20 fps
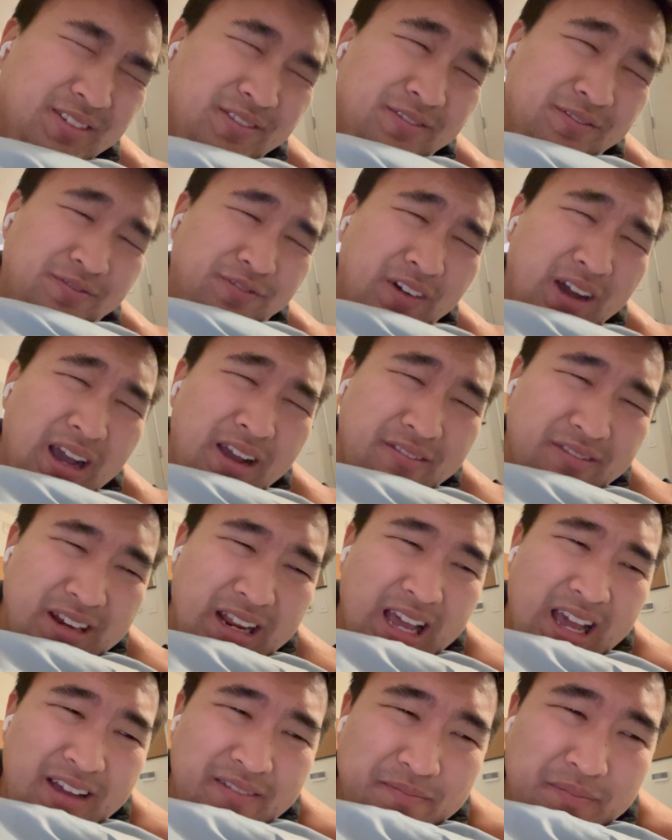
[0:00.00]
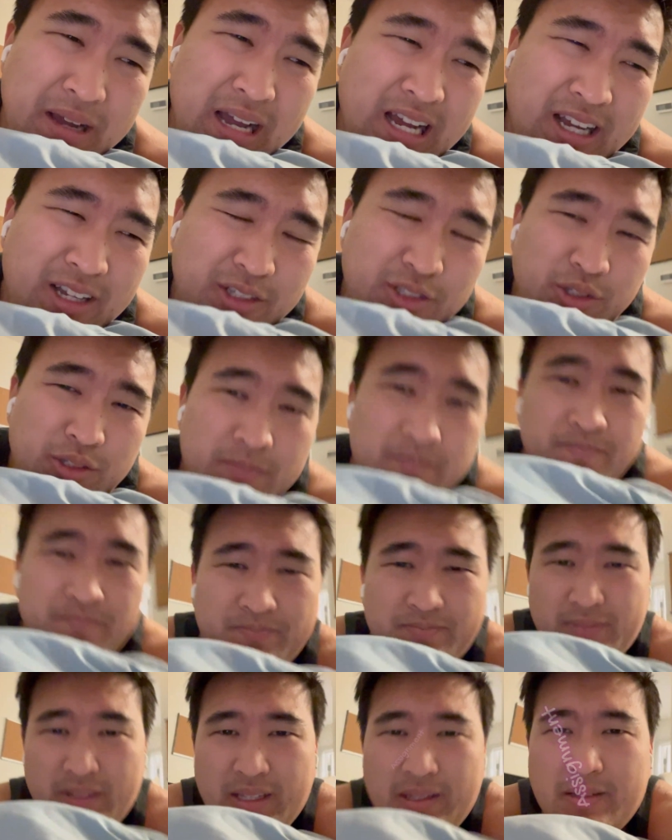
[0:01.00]
5.5 miles.
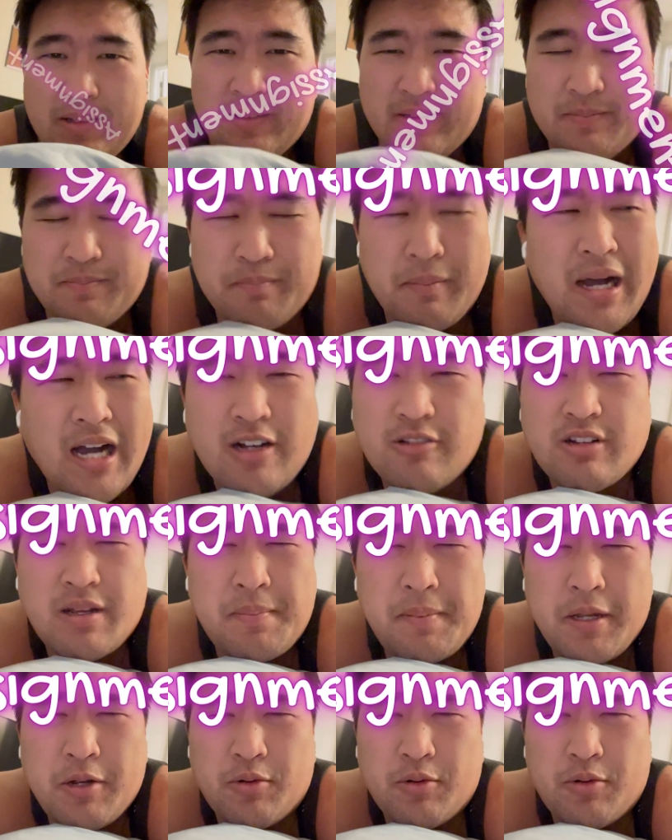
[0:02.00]
Mile repeat